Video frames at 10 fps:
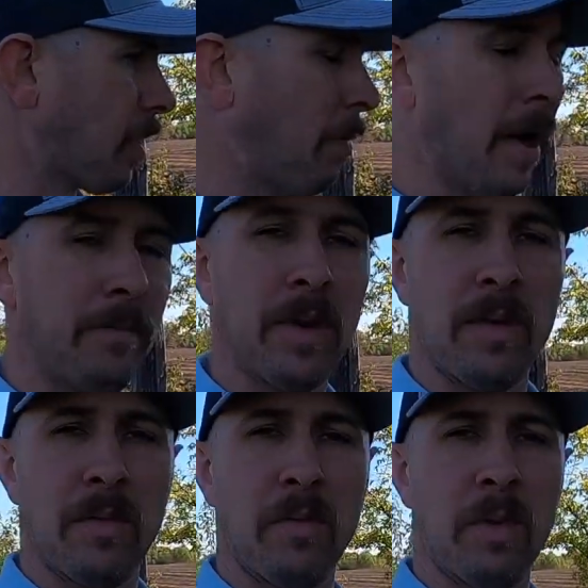But
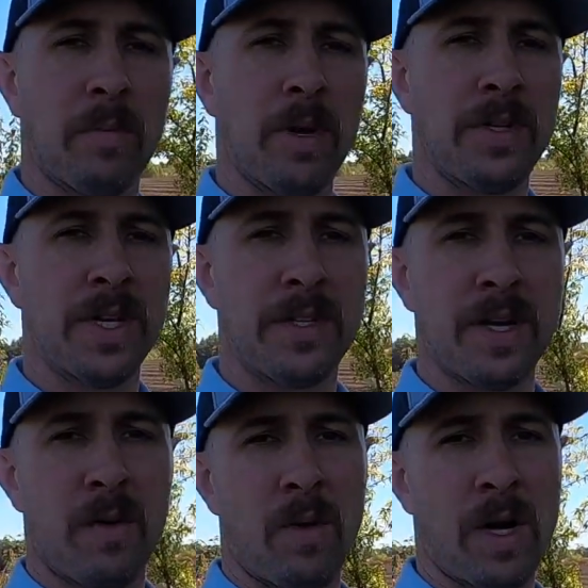we appreciate
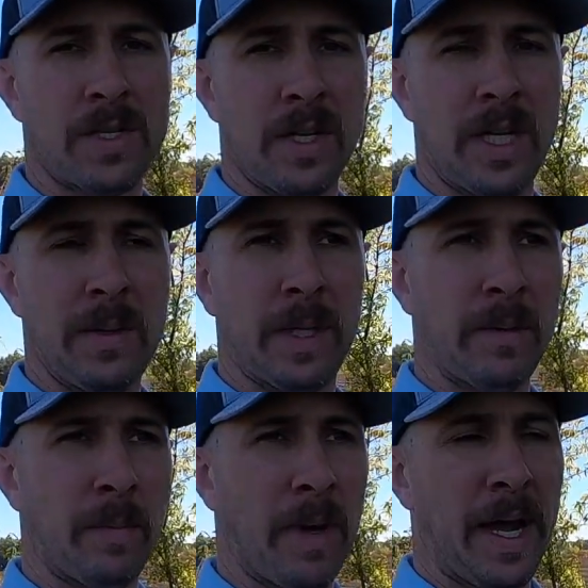y'all watching. Keep
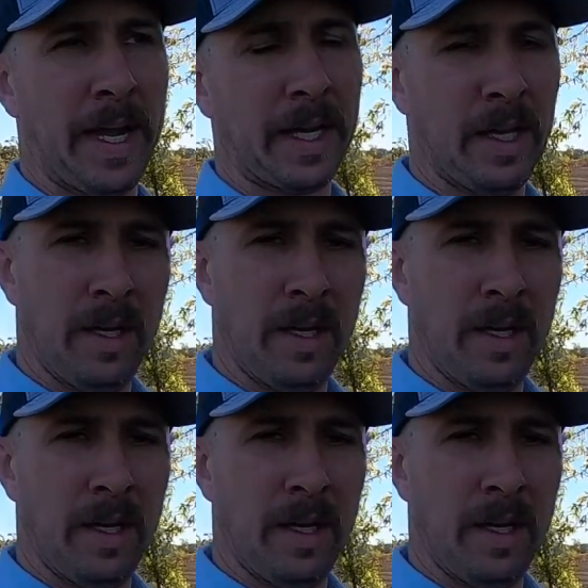coming back.